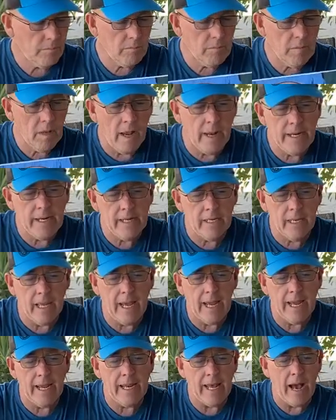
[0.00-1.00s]
I didn't
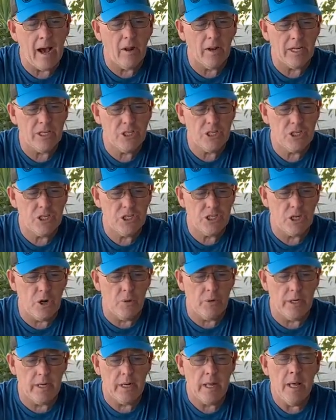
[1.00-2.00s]
lay it out. I just
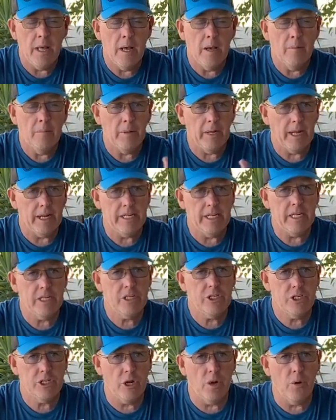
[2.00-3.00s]
showed it, but I did
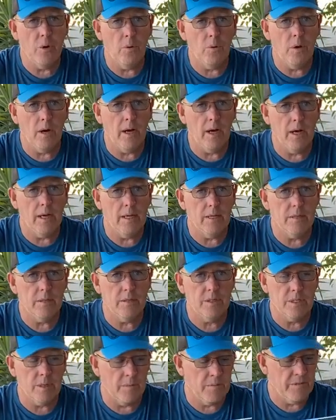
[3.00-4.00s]
show uh,
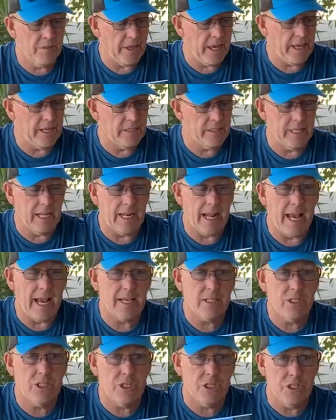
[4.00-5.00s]
some things that
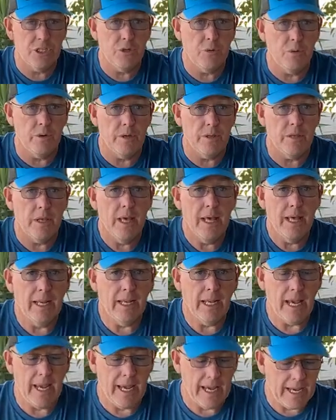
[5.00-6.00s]
has to do with
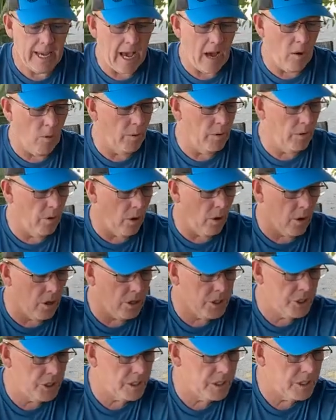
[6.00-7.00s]
laying out with
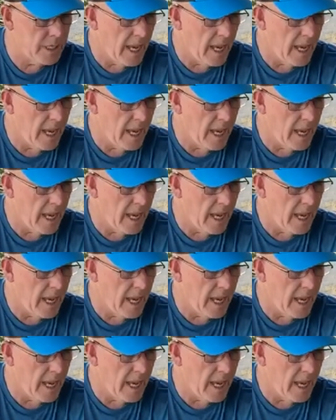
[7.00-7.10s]
arches.